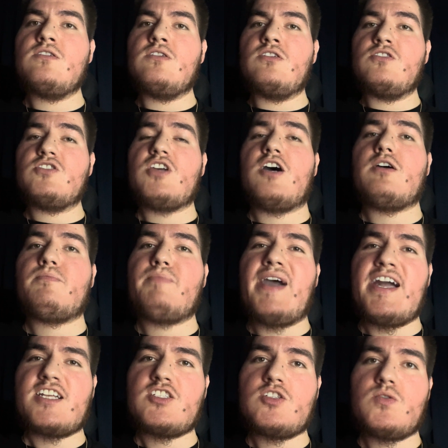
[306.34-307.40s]
So
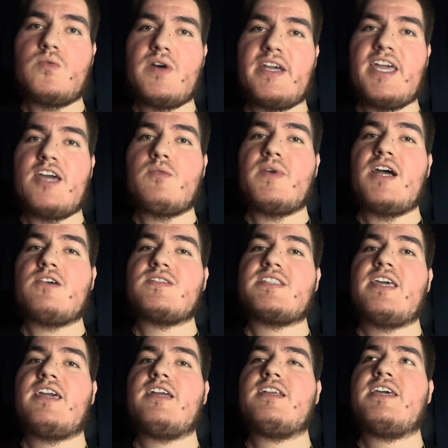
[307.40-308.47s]
back to, again, what I was
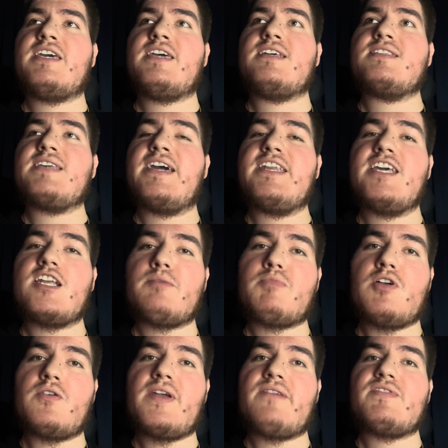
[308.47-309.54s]
saying is I did
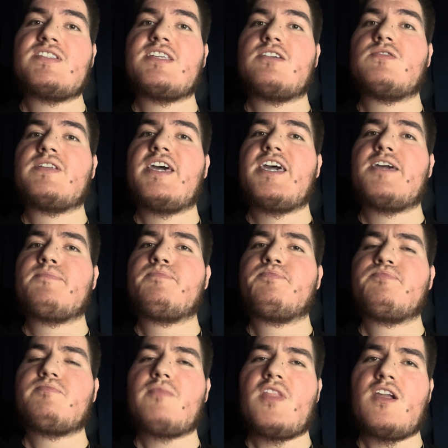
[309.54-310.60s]
upload every single day.
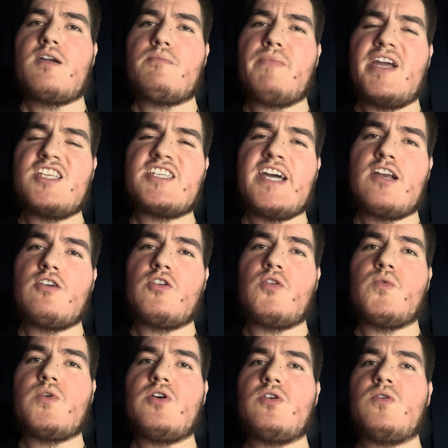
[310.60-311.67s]
My channel
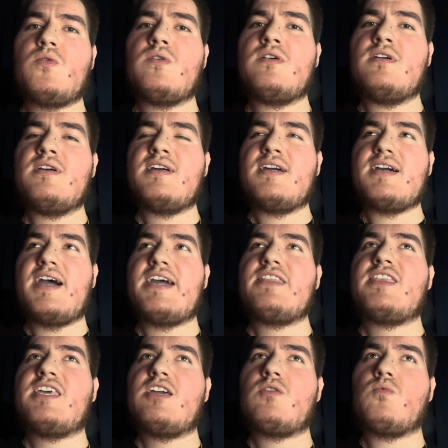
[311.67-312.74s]
grew, I
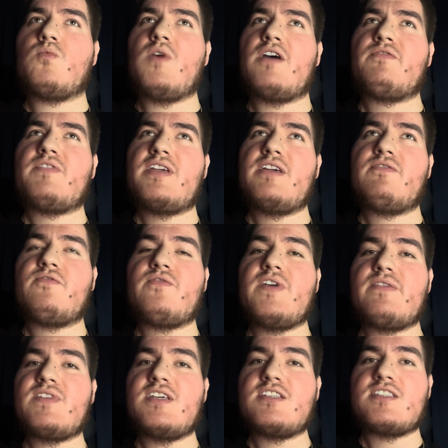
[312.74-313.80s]
think, roughly
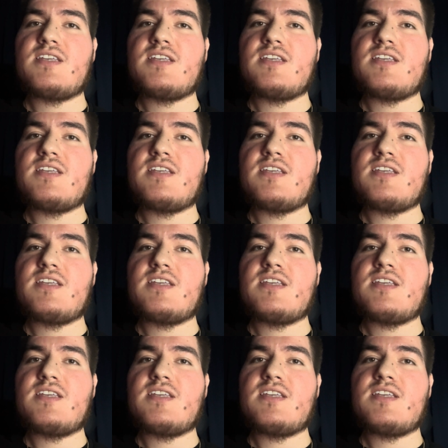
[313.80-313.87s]
50